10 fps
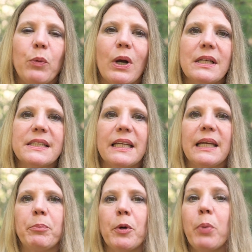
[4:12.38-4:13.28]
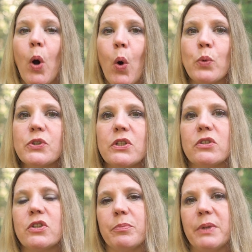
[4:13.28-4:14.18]
was proposed
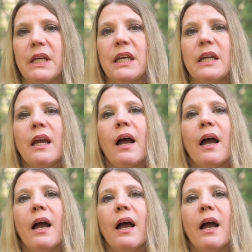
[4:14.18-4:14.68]
to be